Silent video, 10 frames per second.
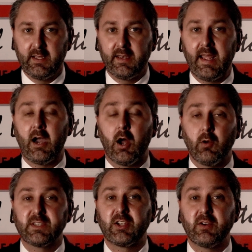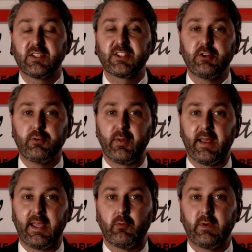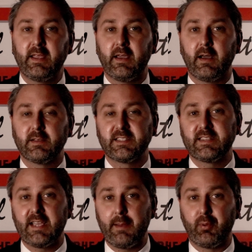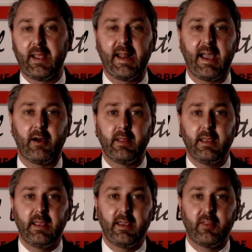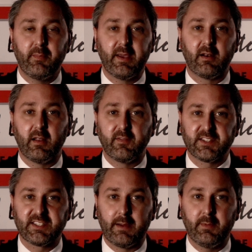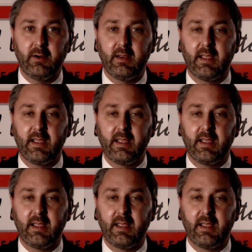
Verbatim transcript: Now, our return to school plan. We uh, sent that plan out in the middle of the summer,